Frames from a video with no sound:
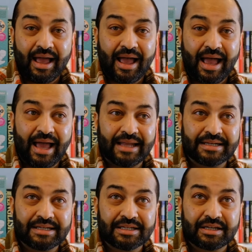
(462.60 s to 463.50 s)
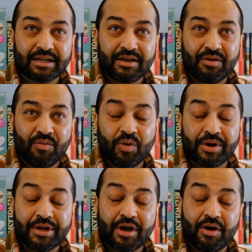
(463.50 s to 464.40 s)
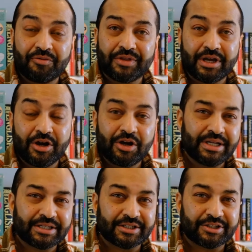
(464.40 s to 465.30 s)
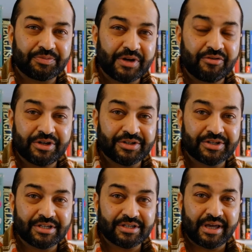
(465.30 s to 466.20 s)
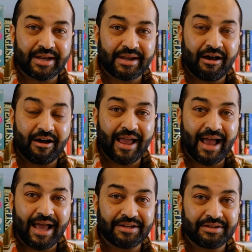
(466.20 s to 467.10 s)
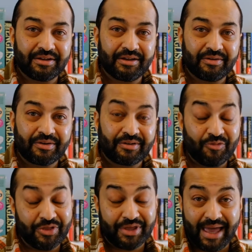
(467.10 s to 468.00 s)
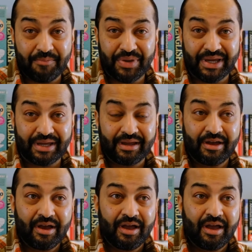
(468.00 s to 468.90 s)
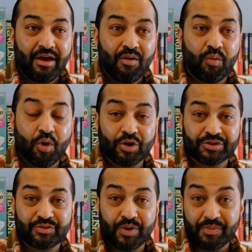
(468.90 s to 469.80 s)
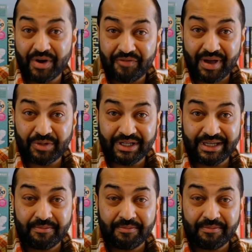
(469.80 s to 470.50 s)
And one of the earliest experiences that I had with camping was with my family